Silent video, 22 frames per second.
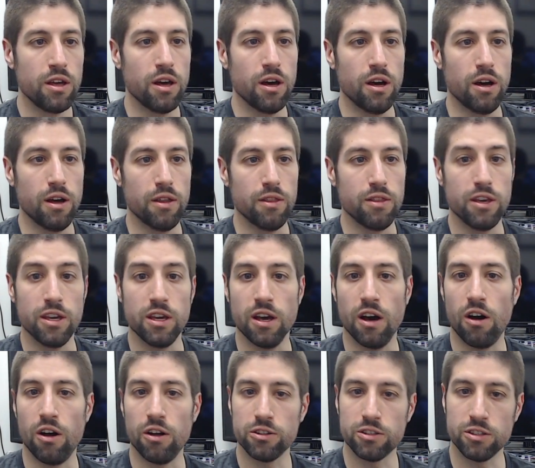The
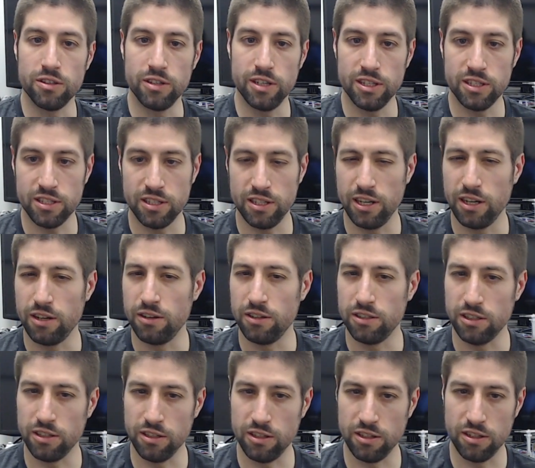alternate scenario
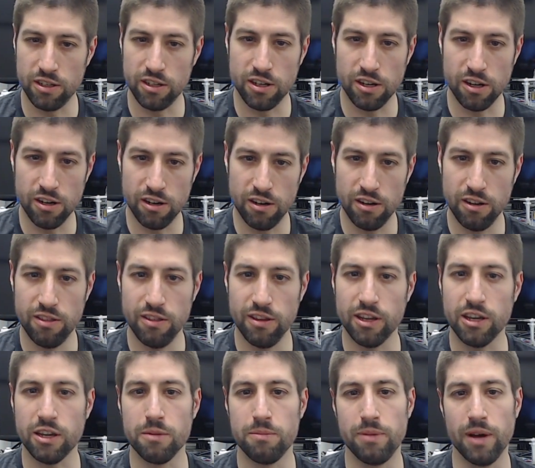is a little harder to
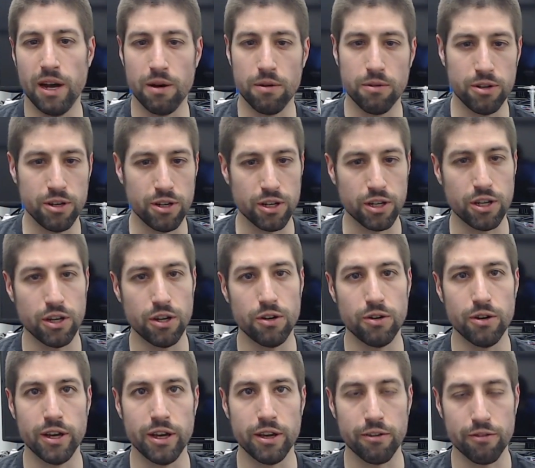think about when you're
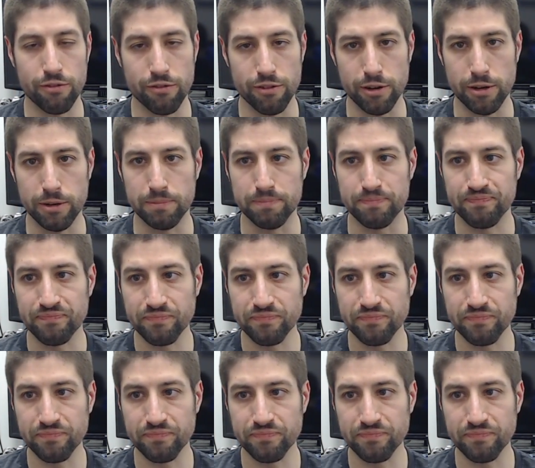going from